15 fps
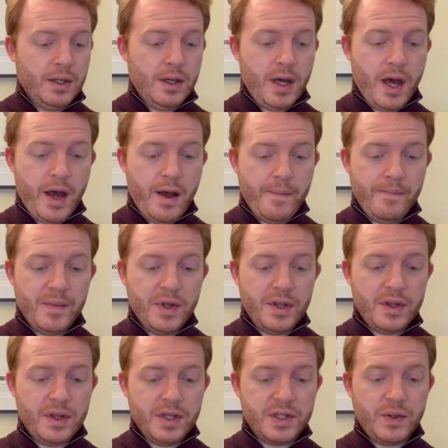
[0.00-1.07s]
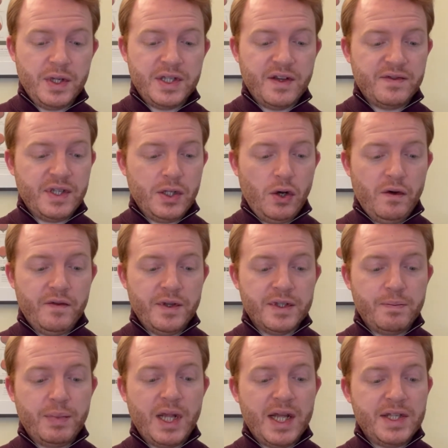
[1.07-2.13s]
the 2017 offers
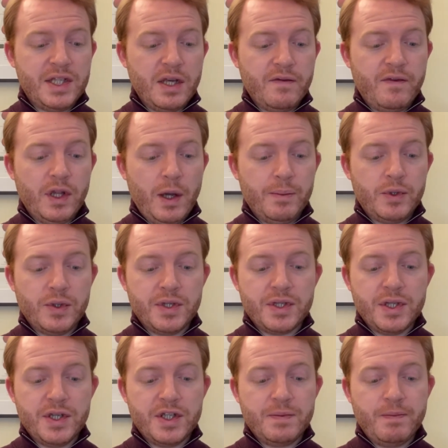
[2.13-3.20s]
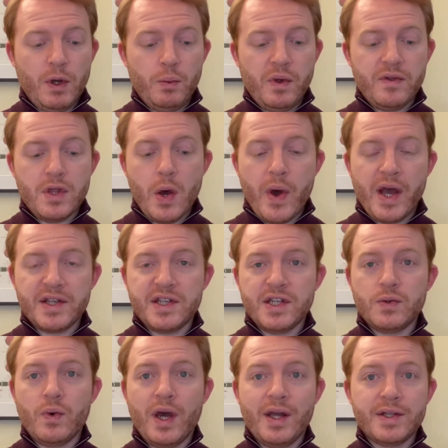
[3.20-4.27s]
plenty of voluptuousness, but with no
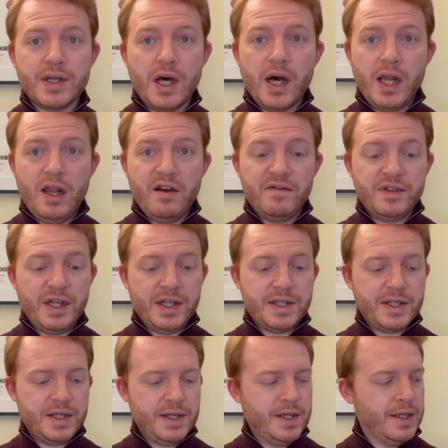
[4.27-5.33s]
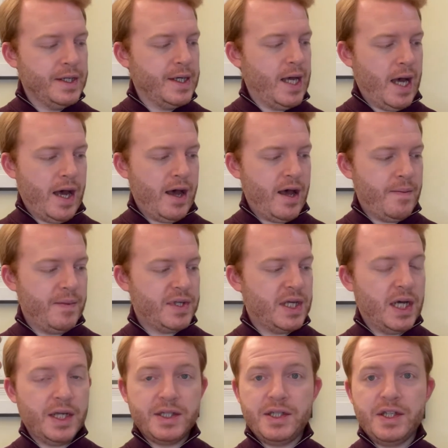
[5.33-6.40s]
excess weight, I loved it. It's
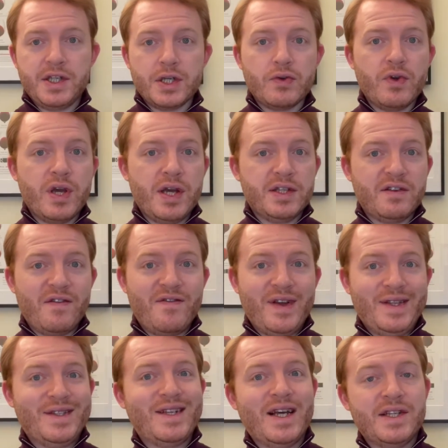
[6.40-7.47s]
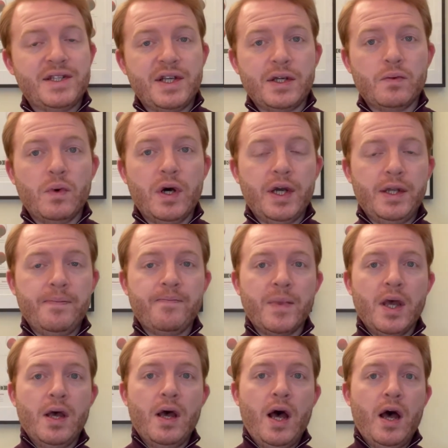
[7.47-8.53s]
hard to disagree. It's a fantastic wine.
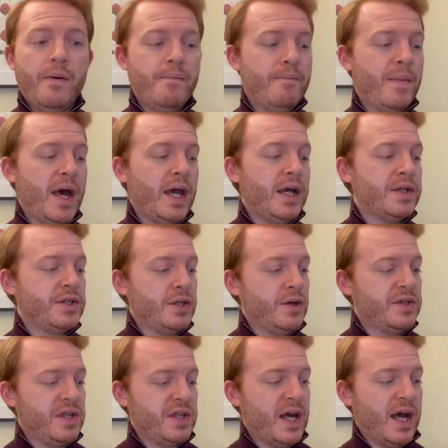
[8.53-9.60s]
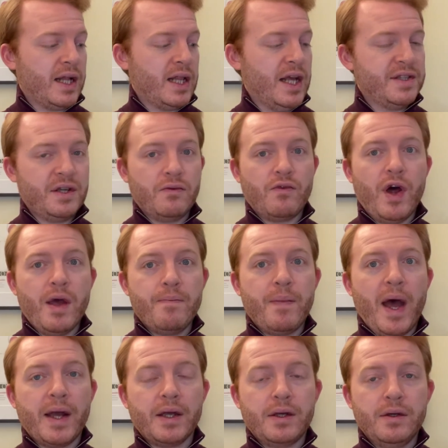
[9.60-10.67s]
Made using that classic right
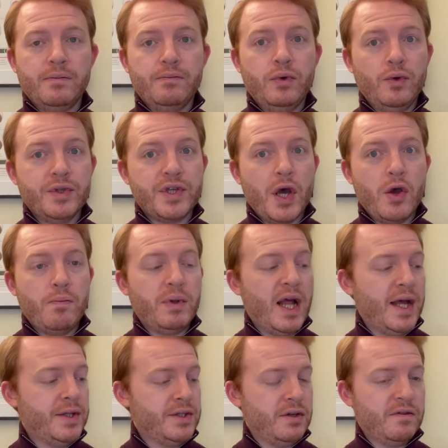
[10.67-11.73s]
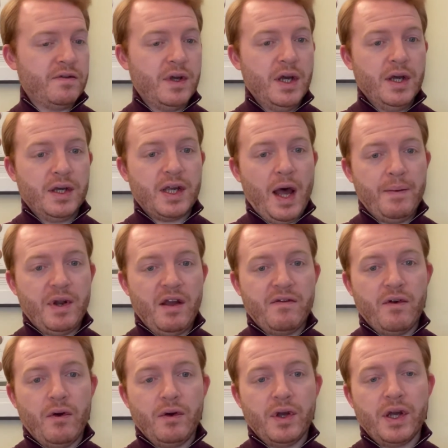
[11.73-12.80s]
bank Bordeaux blend of Cabernet
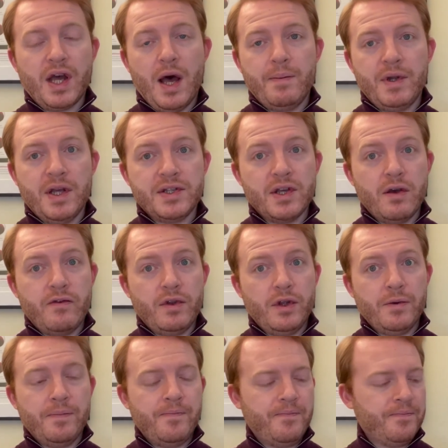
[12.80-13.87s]
Franc and Cabernet Sauvignon.